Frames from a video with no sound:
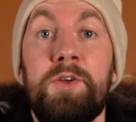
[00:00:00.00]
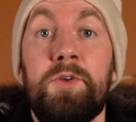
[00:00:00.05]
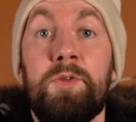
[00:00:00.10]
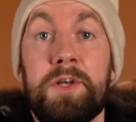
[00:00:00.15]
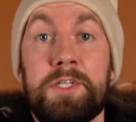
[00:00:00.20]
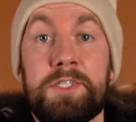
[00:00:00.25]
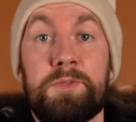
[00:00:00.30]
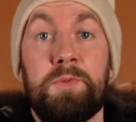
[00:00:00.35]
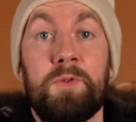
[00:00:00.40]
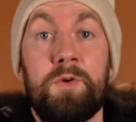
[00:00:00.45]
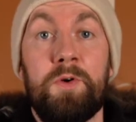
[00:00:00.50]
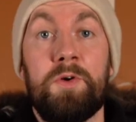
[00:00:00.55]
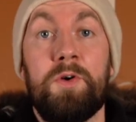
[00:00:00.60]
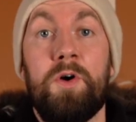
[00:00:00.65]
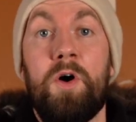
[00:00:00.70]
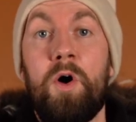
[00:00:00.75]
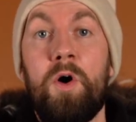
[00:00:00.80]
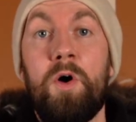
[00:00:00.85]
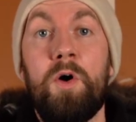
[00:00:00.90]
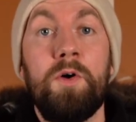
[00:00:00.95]
You'll explore
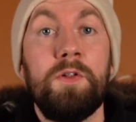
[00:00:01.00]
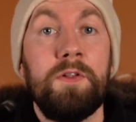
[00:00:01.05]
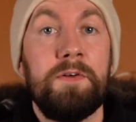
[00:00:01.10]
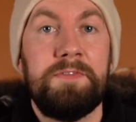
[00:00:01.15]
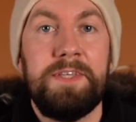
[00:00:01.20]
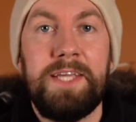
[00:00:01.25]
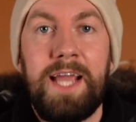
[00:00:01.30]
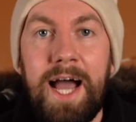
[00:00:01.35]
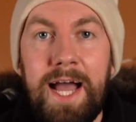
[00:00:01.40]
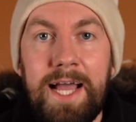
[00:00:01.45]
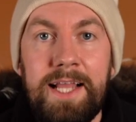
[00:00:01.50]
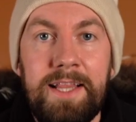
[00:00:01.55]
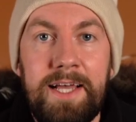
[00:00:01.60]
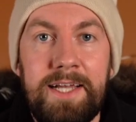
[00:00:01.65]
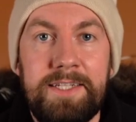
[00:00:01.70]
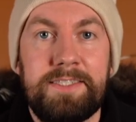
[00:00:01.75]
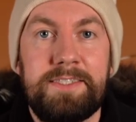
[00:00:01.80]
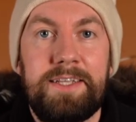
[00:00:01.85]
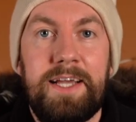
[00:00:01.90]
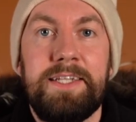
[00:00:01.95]
all of the
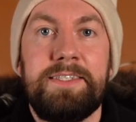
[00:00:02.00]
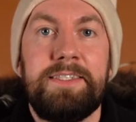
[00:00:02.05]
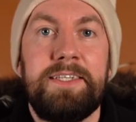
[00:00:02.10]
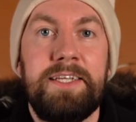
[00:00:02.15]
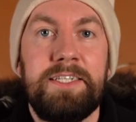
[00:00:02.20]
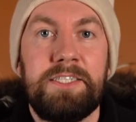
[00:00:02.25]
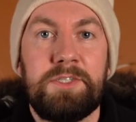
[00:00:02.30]
highlight sightseeing